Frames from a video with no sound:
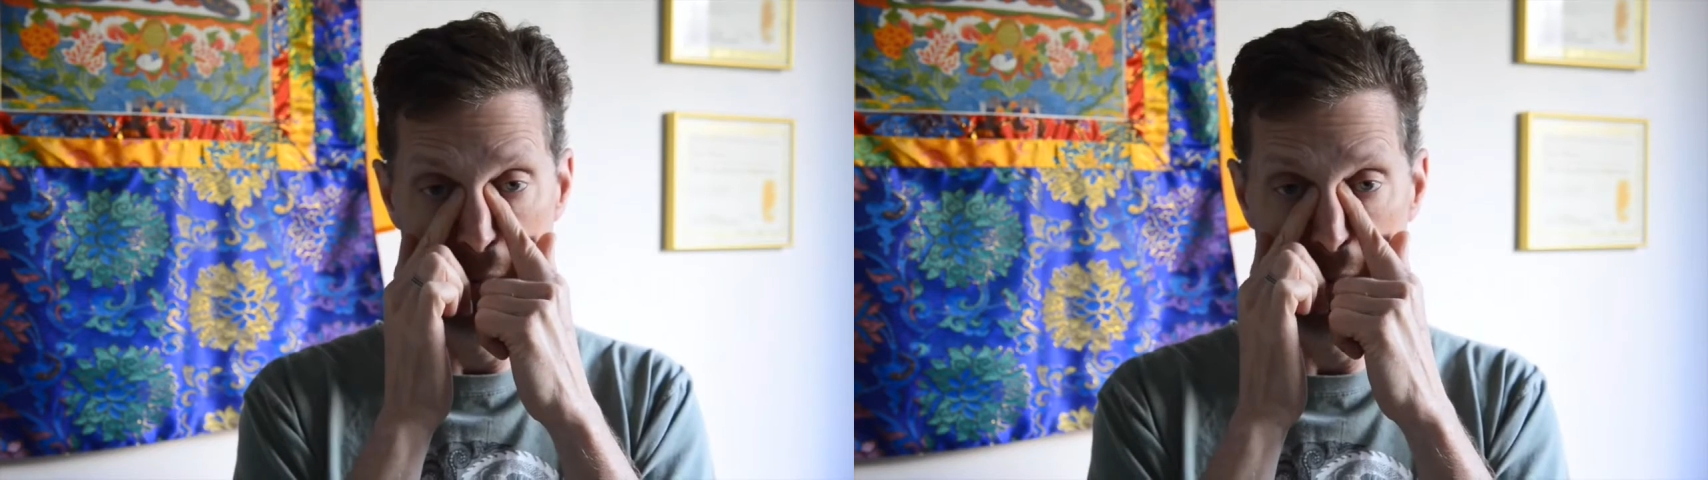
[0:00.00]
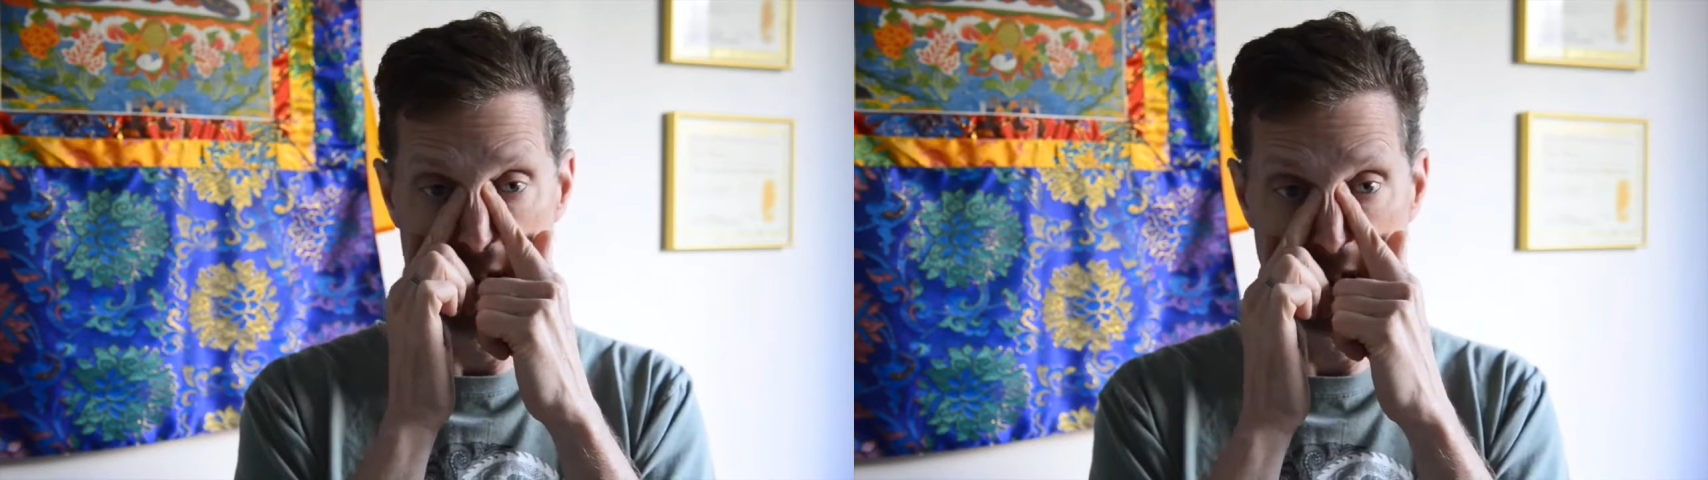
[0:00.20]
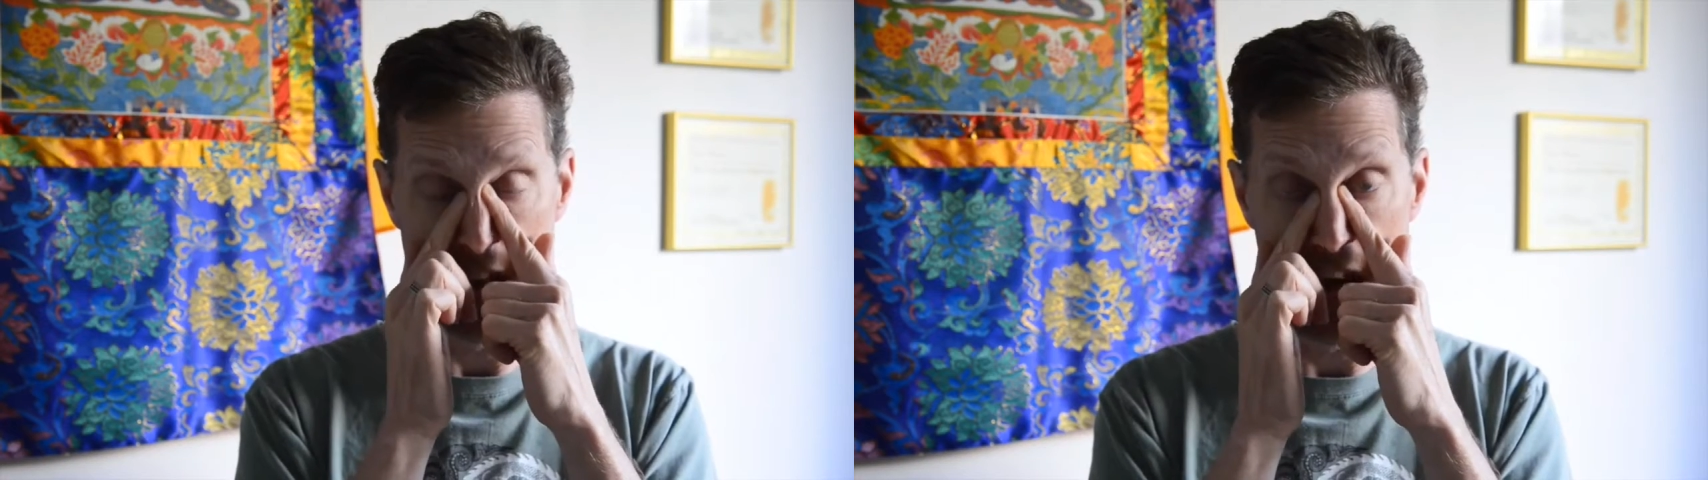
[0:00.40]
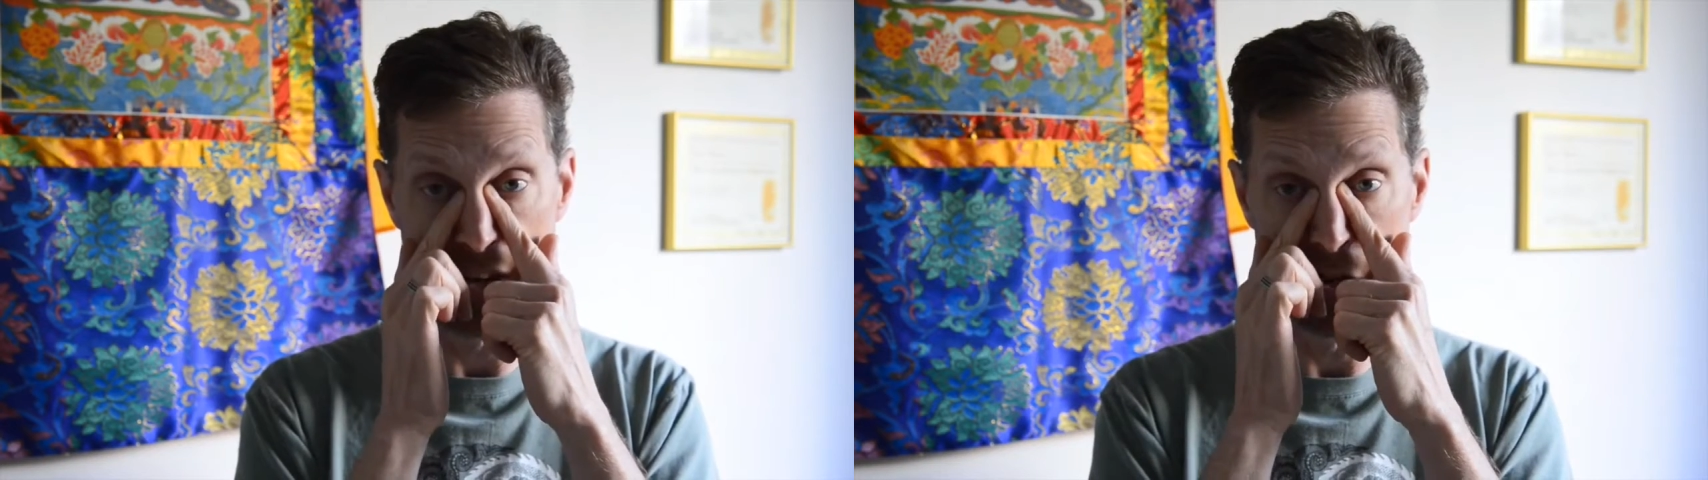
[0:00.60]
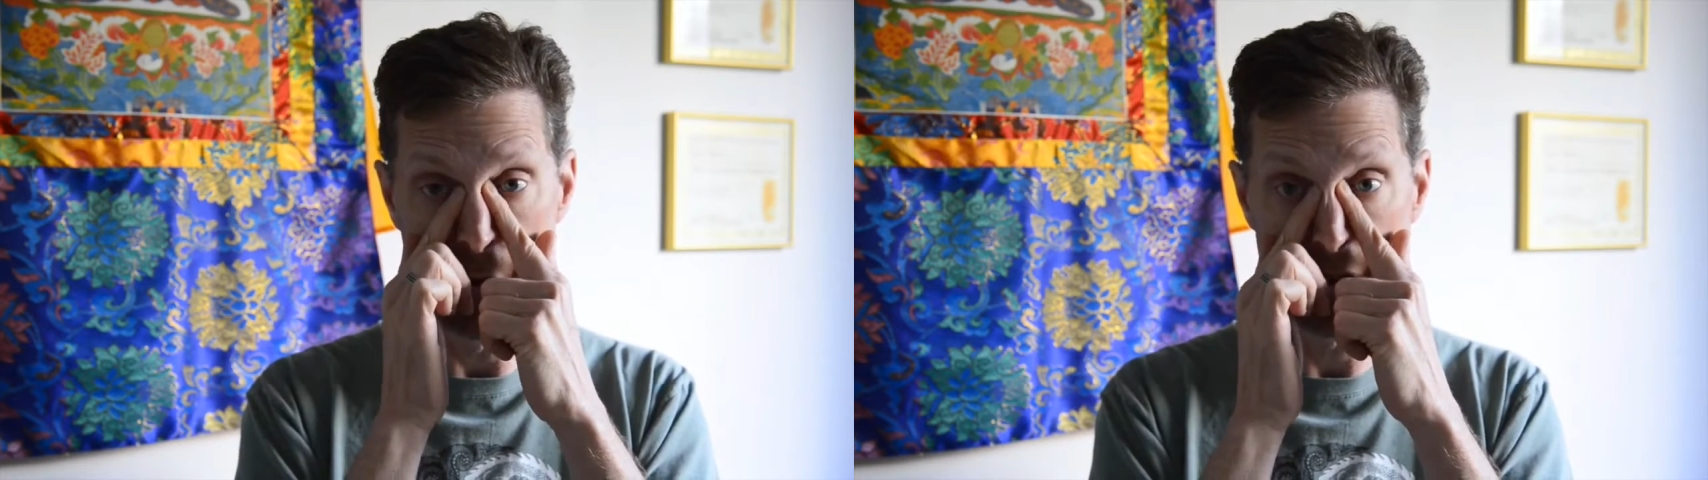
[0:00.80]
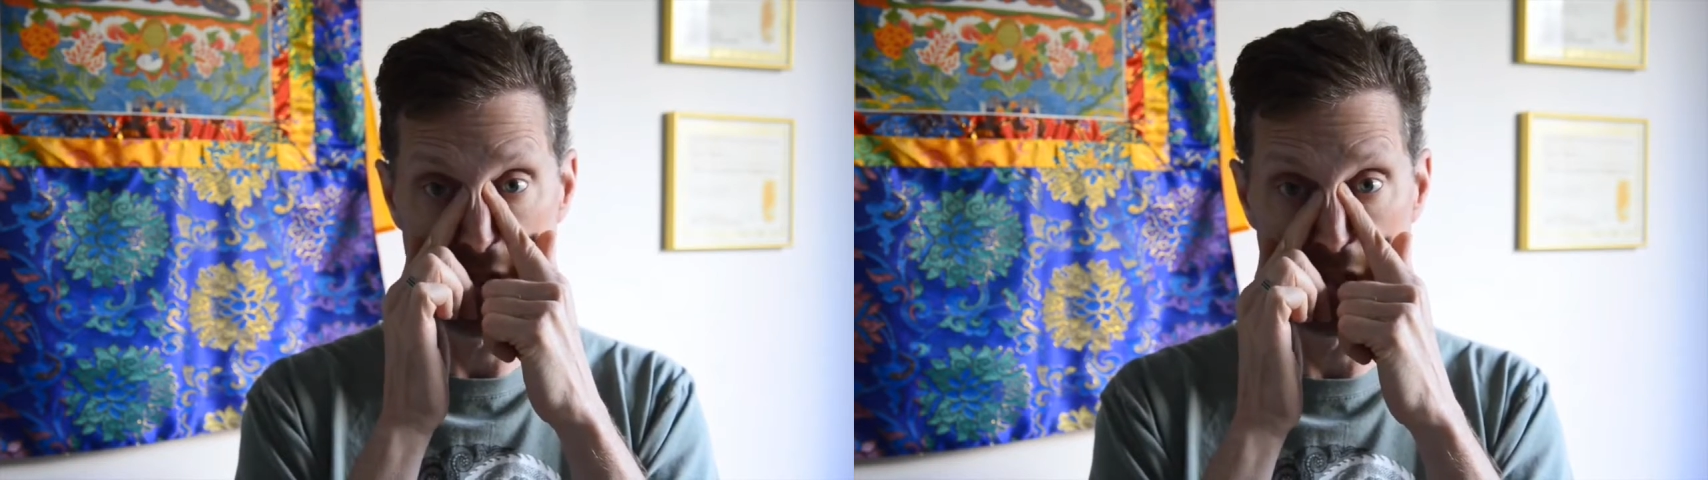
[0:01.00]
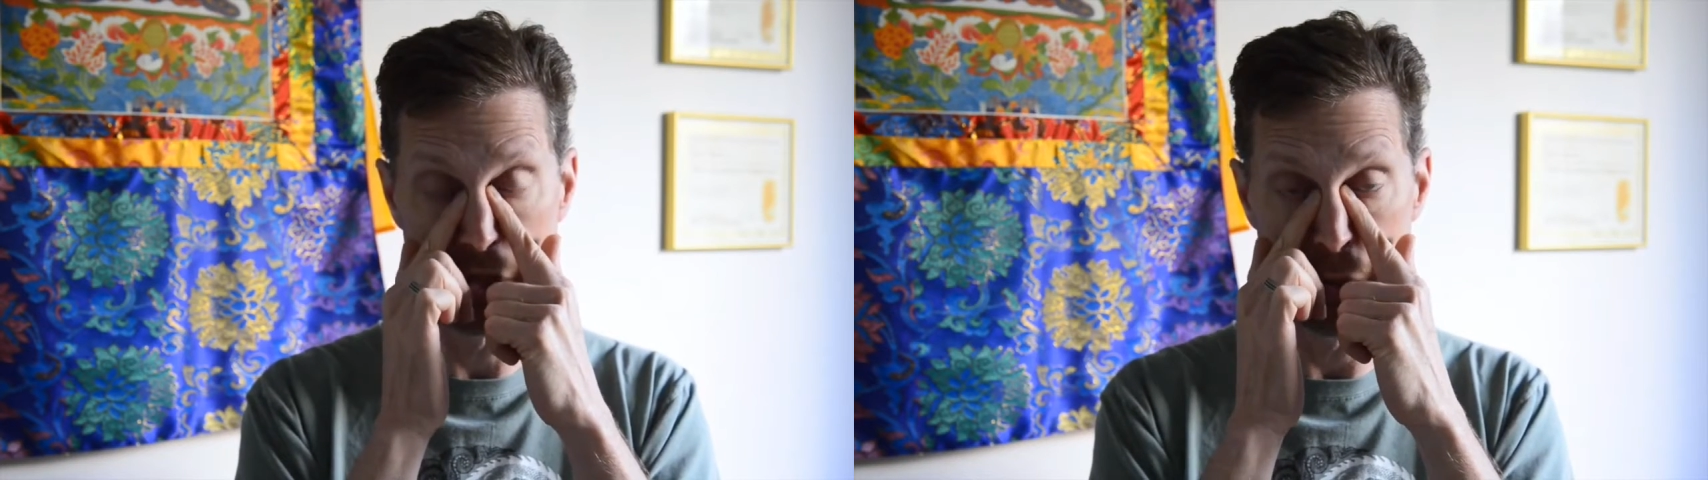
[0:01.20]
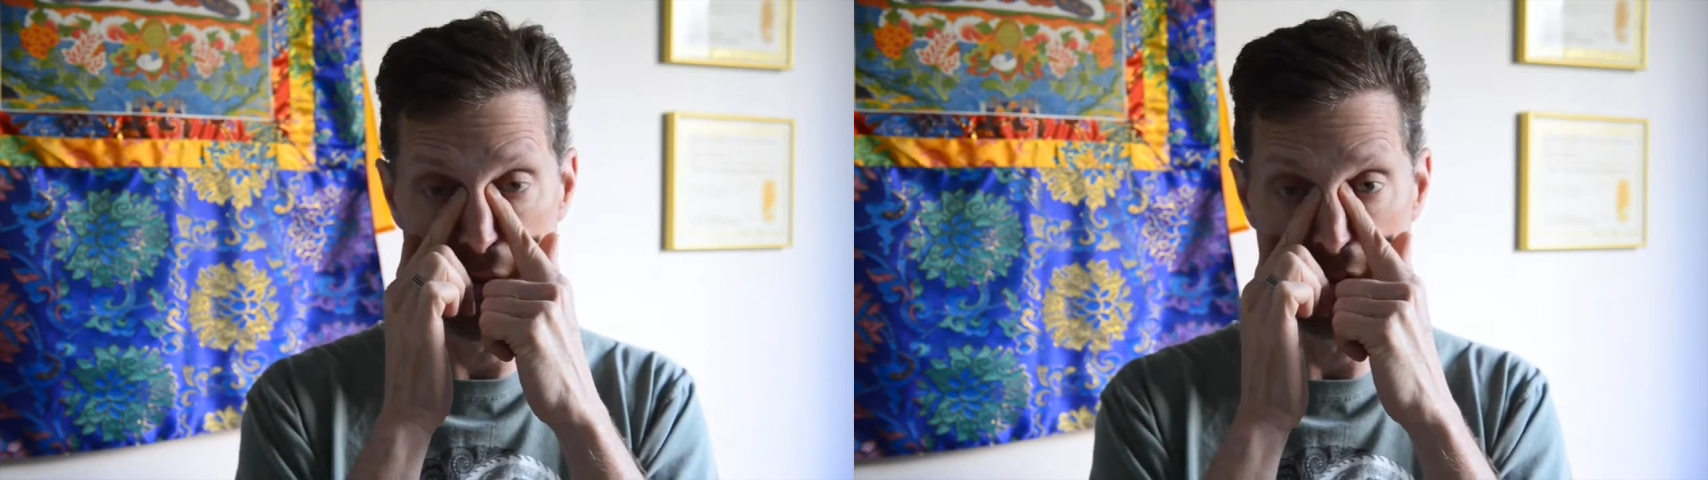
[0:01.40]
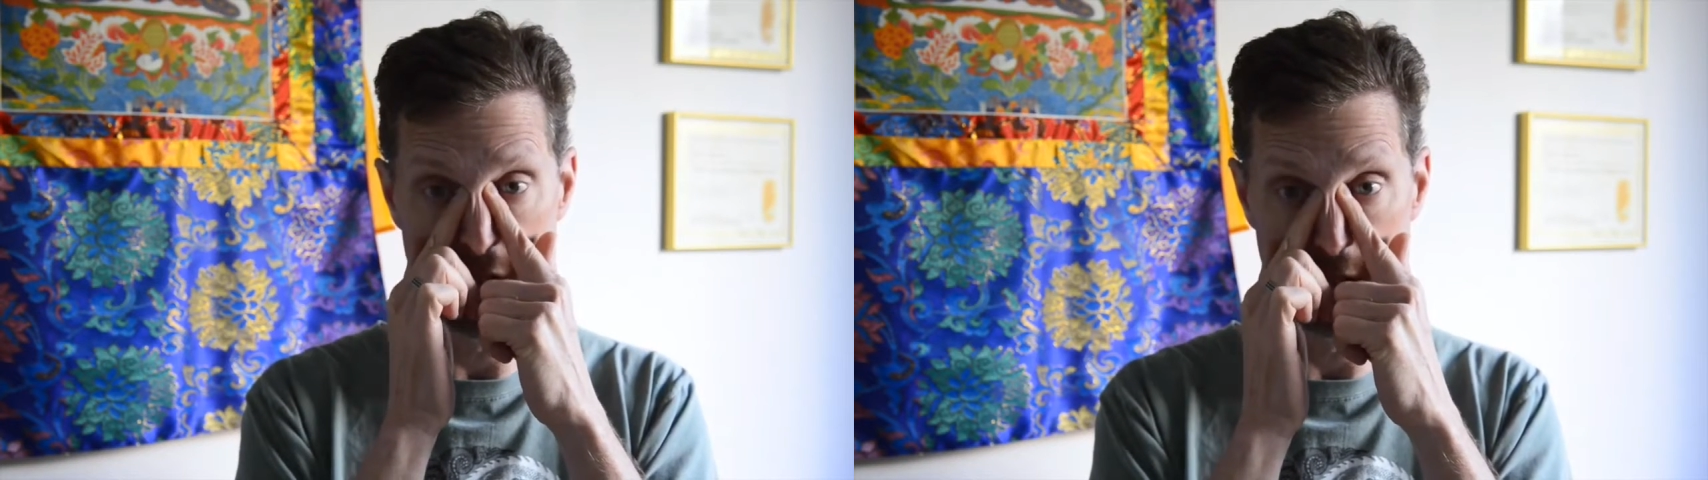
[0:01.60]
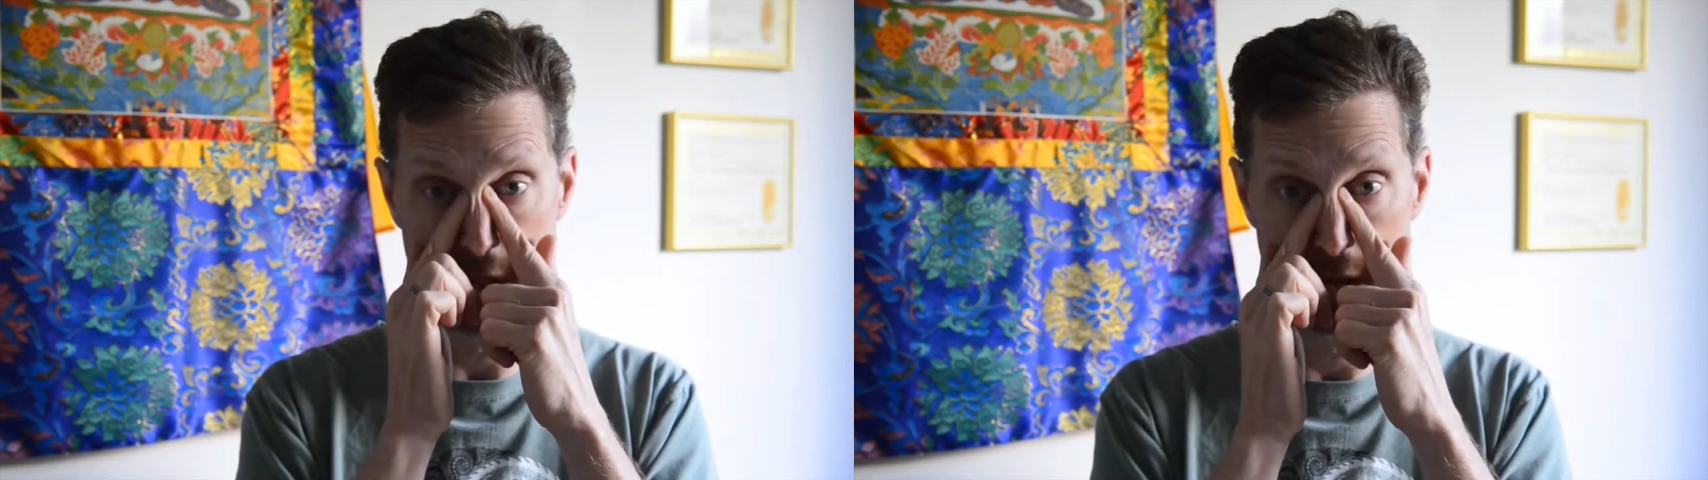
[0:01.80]
based on your
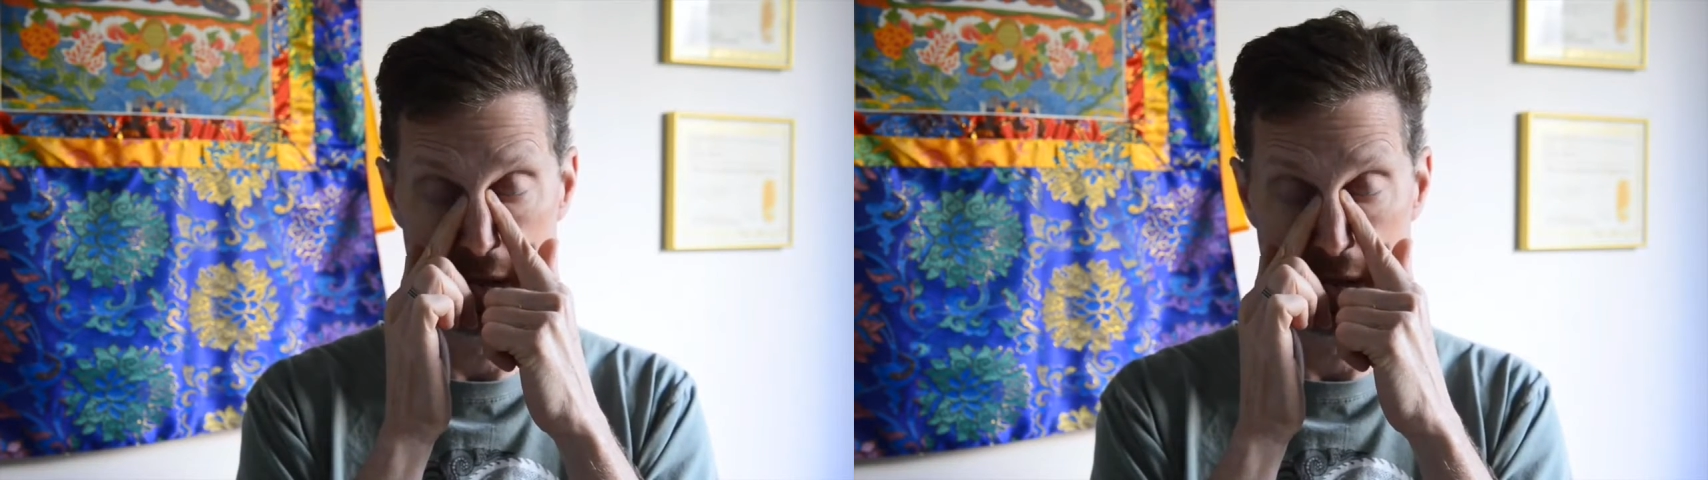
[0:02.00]
situation.